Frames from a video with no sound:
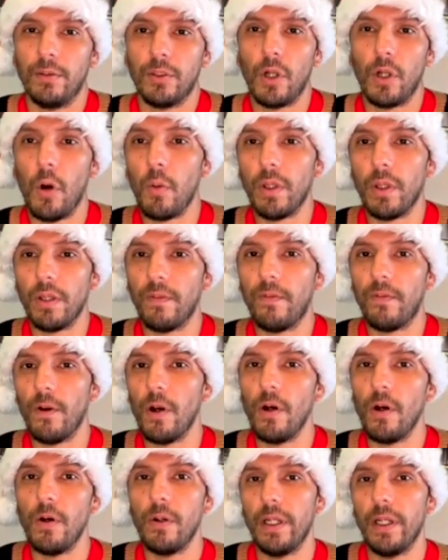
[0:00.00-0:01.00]
go with the
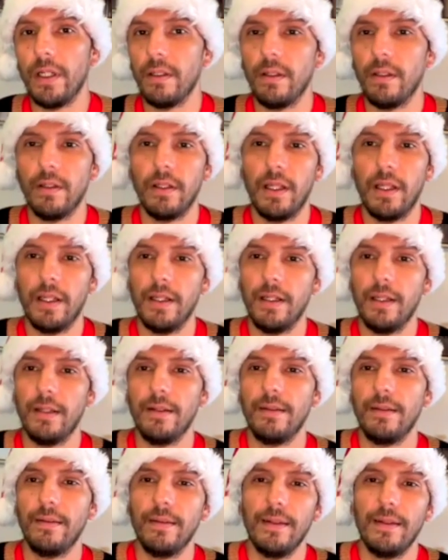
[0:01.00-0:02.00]
flow
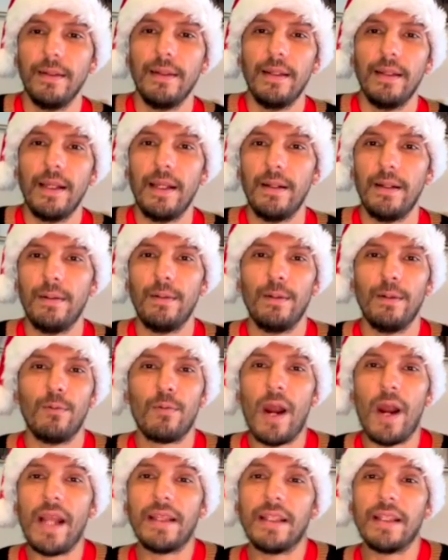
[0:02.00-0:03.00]
and
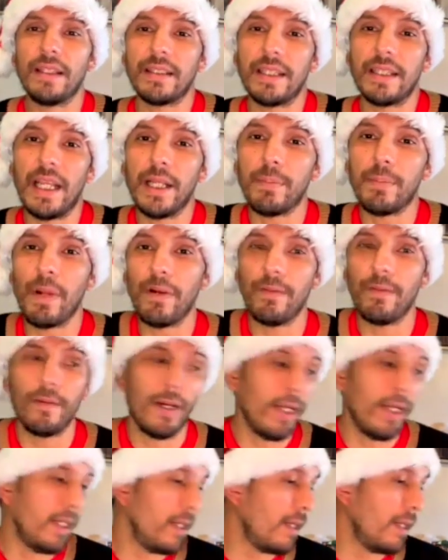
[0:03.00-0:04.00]
ride the snake, my
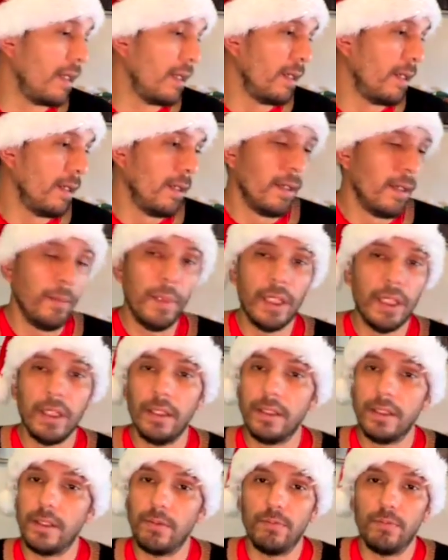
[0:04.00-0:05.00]
friend,
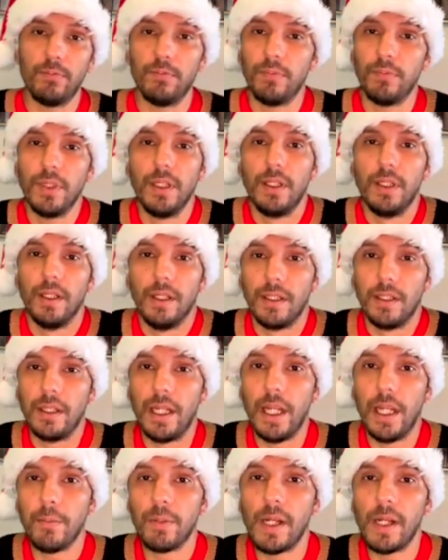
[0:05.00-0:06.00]
because the
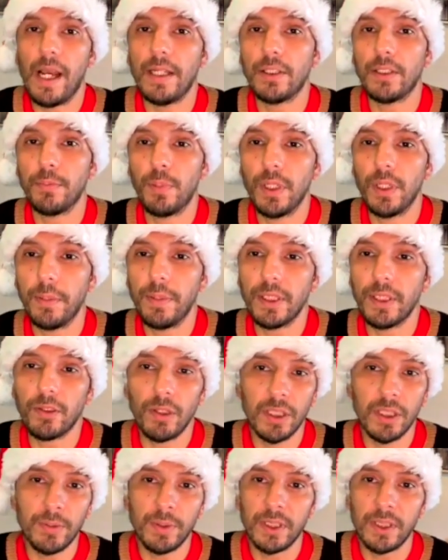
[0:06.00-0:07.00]
neighbor has to put up his
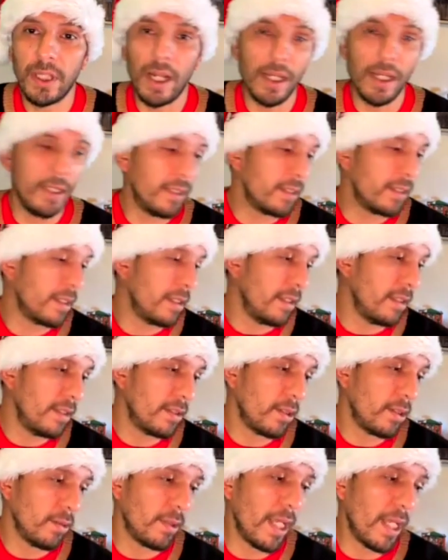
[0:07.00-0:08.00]
Christmas lights.
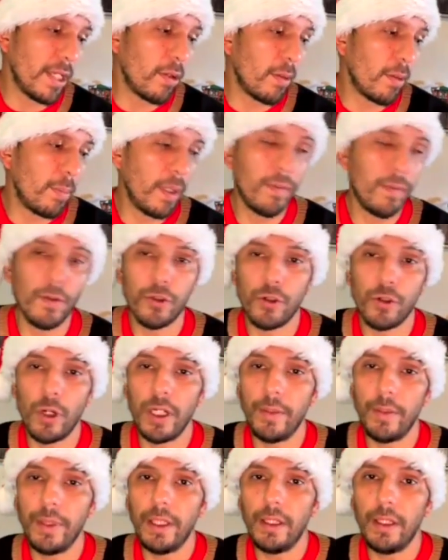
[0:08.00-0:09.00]
So thank you everybody for
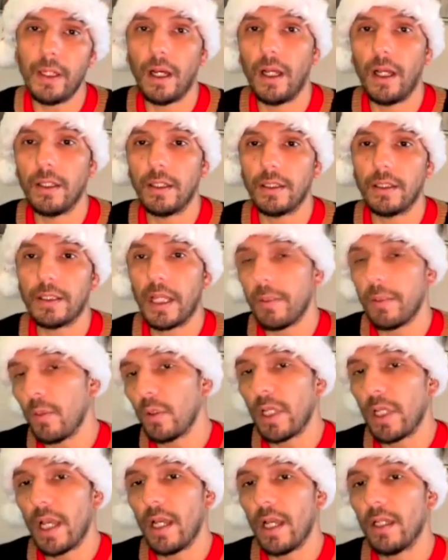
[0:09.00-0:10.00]
joining me on the
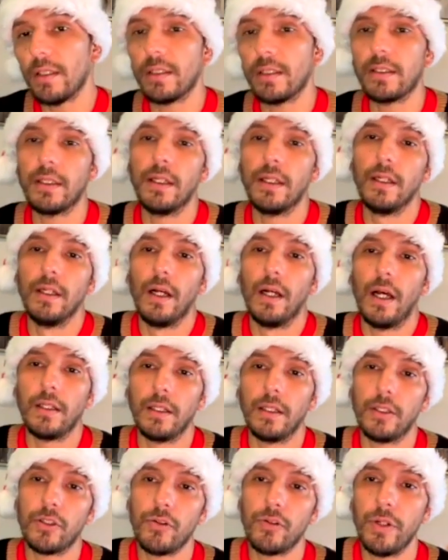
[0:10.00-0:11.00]
simulcast, on
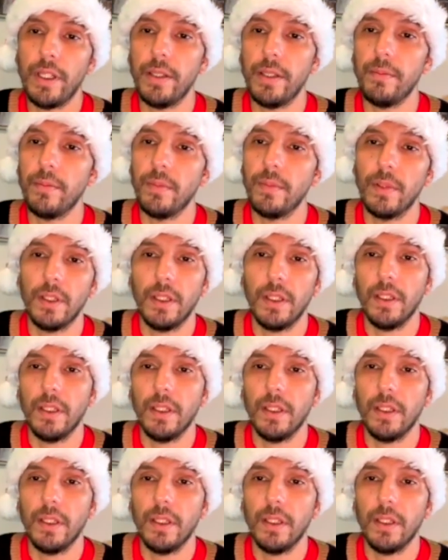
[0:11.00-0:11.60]
the stream,